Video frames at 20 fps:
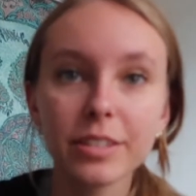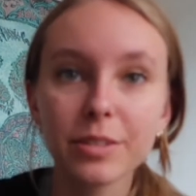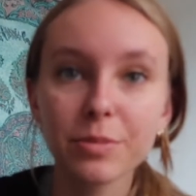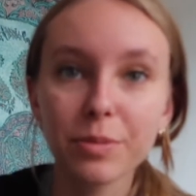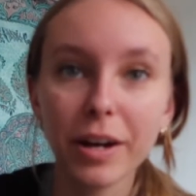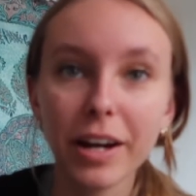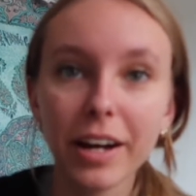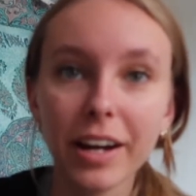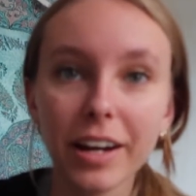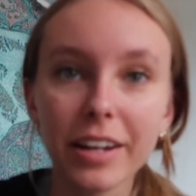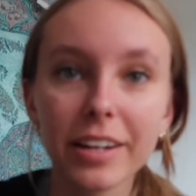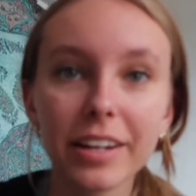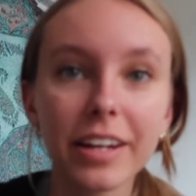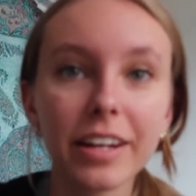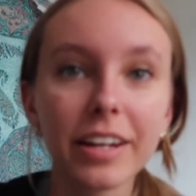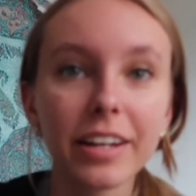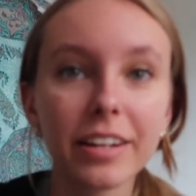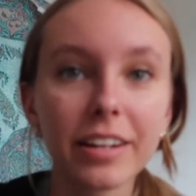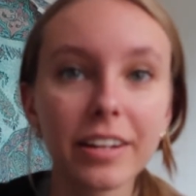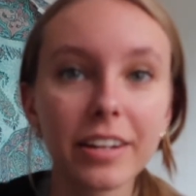is why I
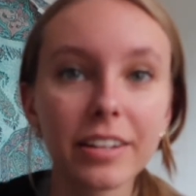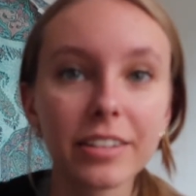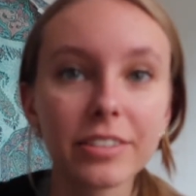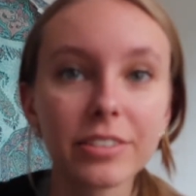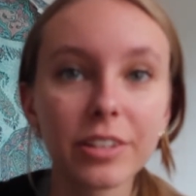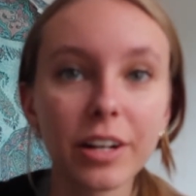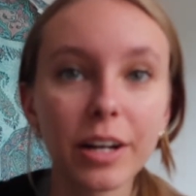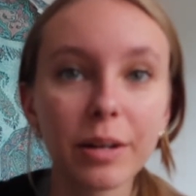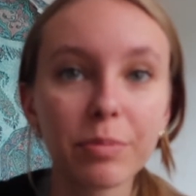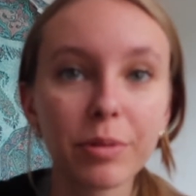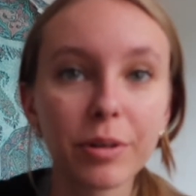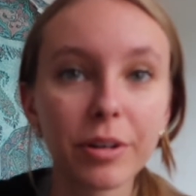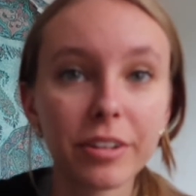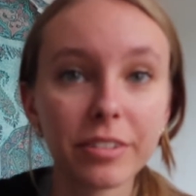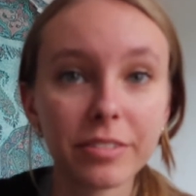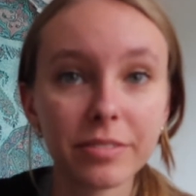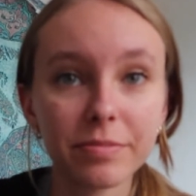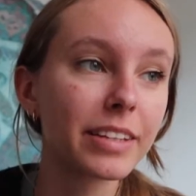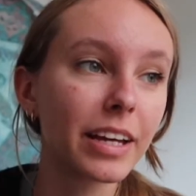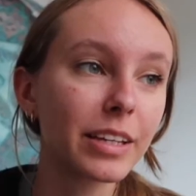need a
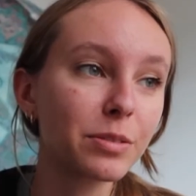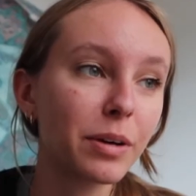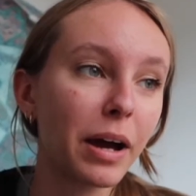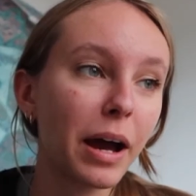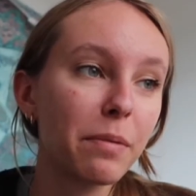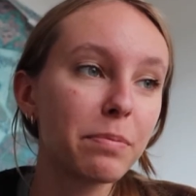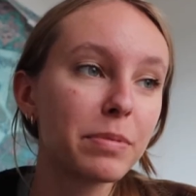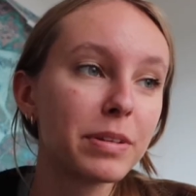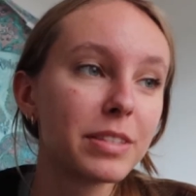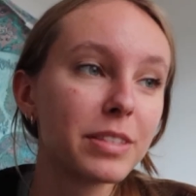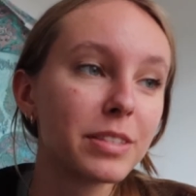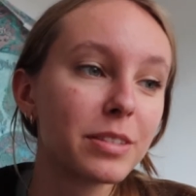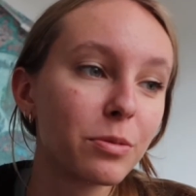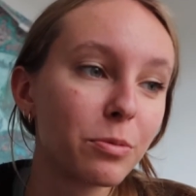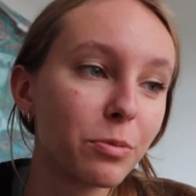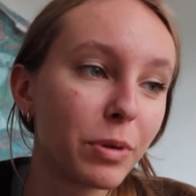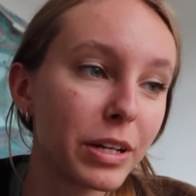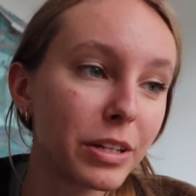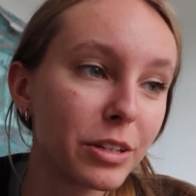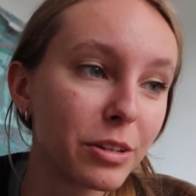tripod. That's what happens
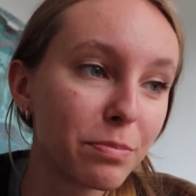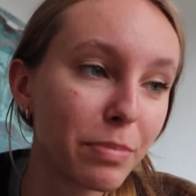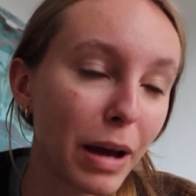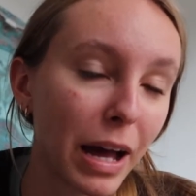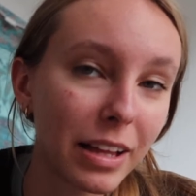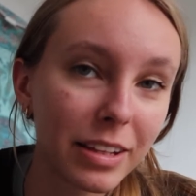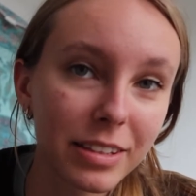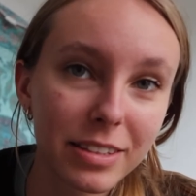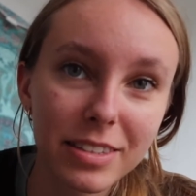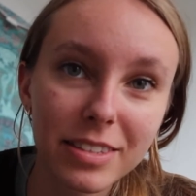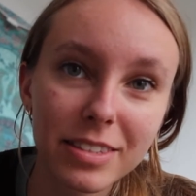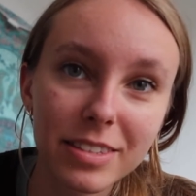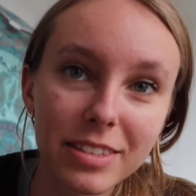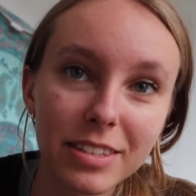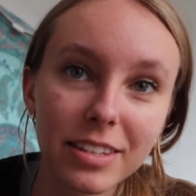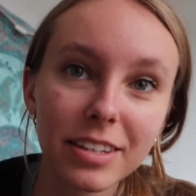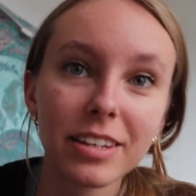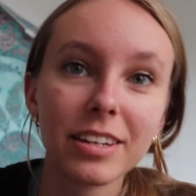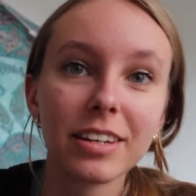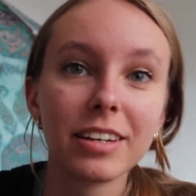when you balance
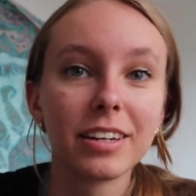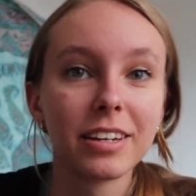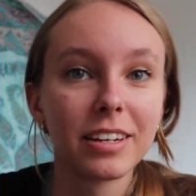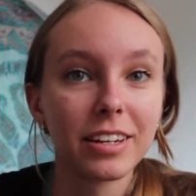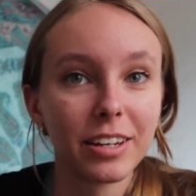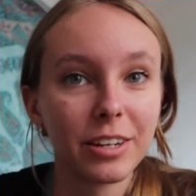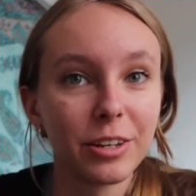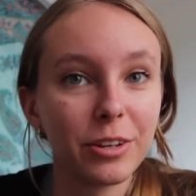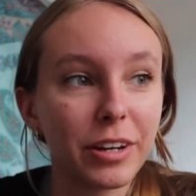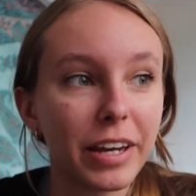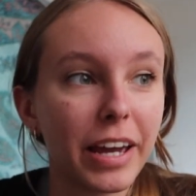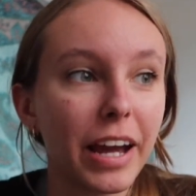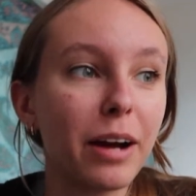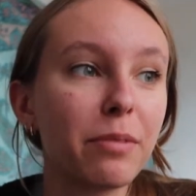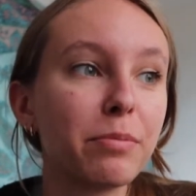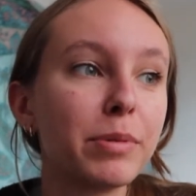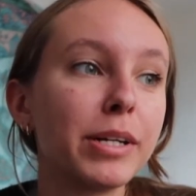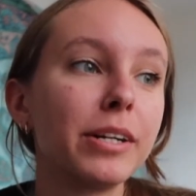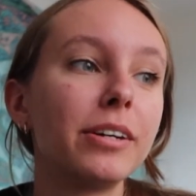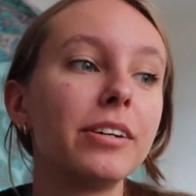your
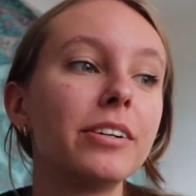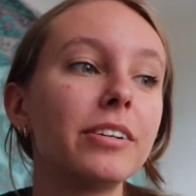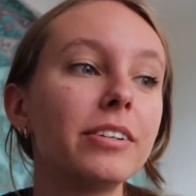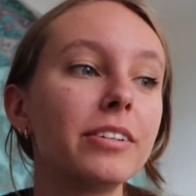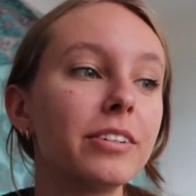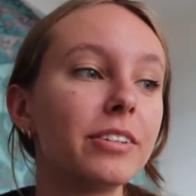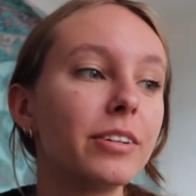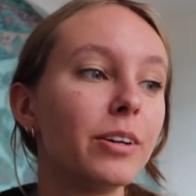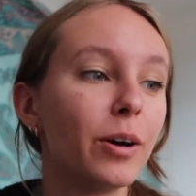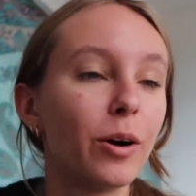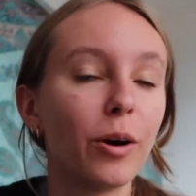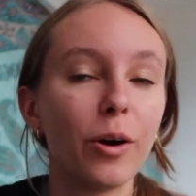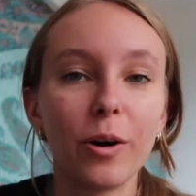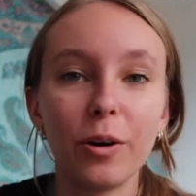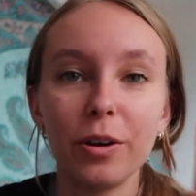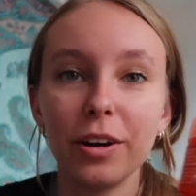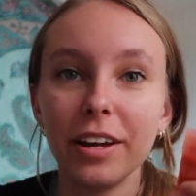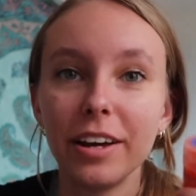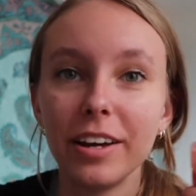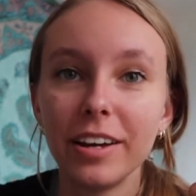camera
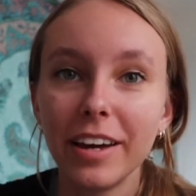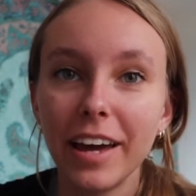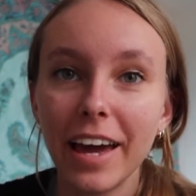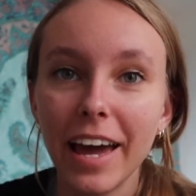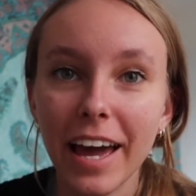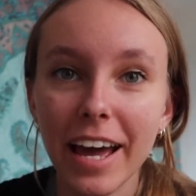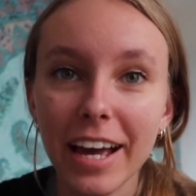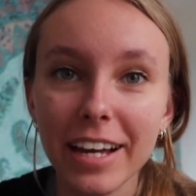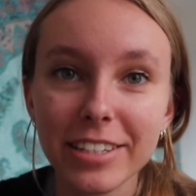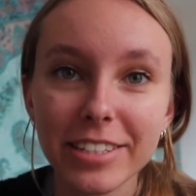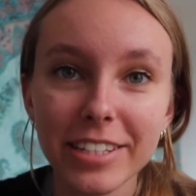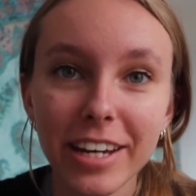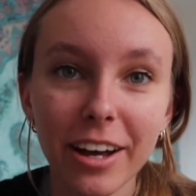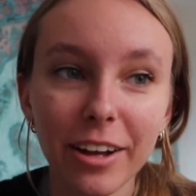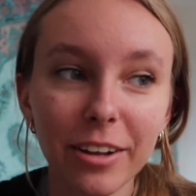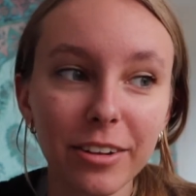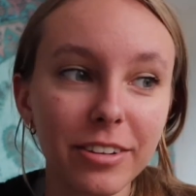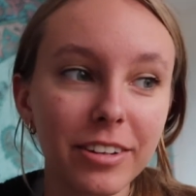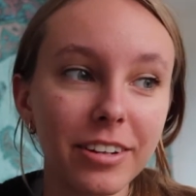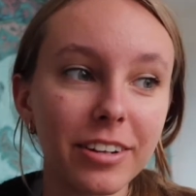on hair
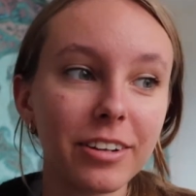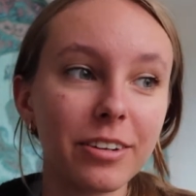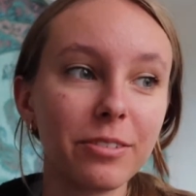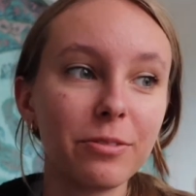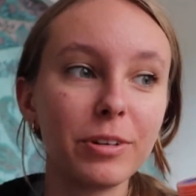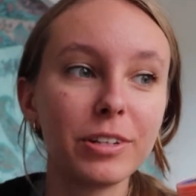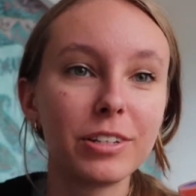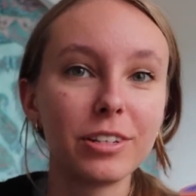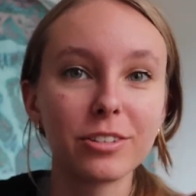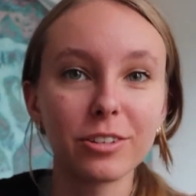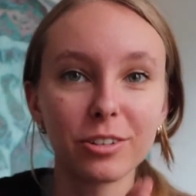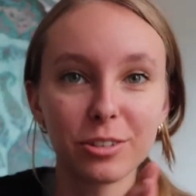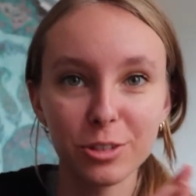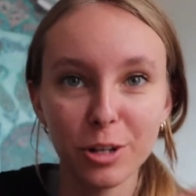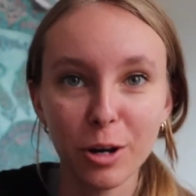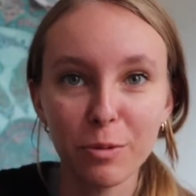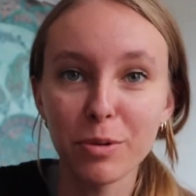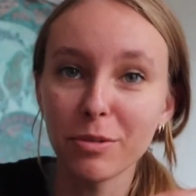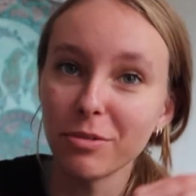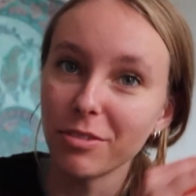gel, which is on
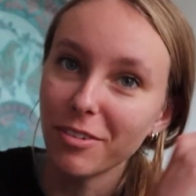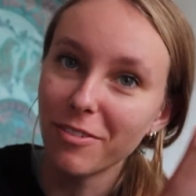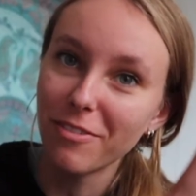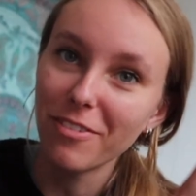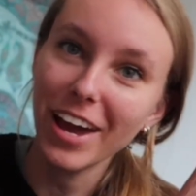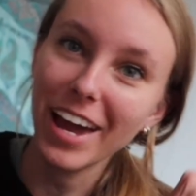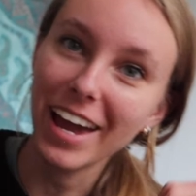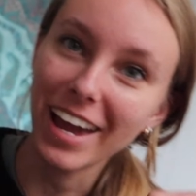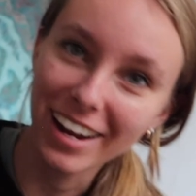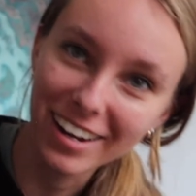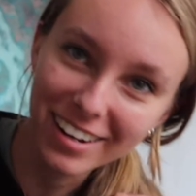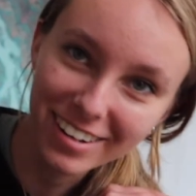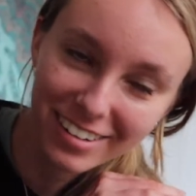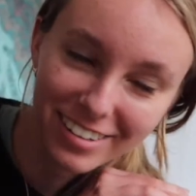top of a fan.